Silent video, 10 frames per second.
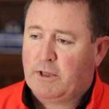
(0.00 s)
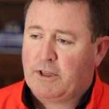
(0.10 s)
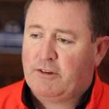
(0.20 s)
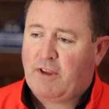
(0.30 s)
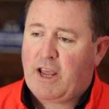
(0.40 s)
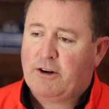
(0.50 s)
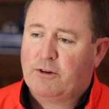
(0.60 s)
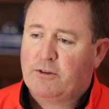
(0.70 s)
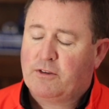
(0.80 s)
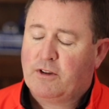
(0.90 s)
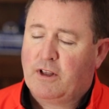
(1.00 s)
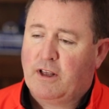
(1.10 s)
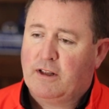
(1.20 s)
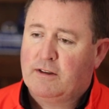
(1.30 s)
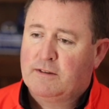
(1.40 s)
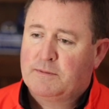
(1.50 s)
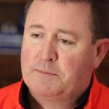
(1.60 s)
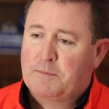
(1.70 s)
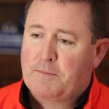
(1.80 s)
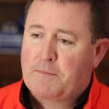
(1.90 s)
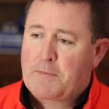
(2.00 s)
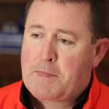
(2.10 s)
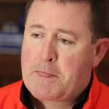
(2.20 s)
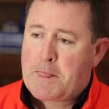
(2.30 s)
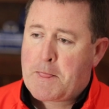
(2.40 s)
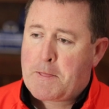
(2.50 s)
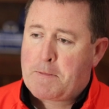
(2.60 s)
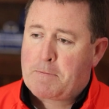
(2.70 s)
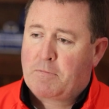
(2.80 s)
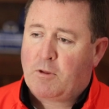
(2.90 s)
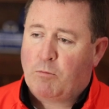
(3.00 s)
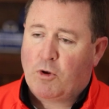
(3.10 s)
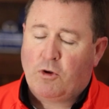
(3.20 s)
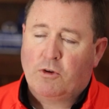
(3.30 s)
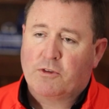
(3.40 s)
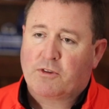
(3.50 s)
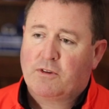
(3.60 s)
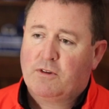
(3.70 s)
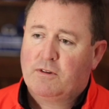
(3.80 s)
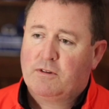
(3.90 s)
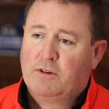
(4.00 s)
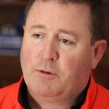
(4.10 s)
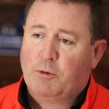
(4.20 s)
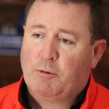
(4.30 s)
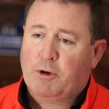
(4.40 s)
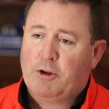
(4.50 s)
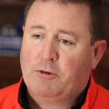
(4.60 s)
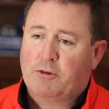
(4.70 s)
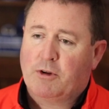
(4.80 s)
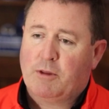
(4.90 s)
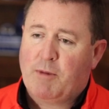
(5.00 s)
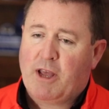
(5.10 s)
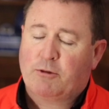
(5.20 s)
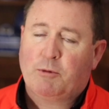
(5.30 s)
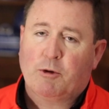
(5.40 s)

containers, the bowls that we would use during the mass.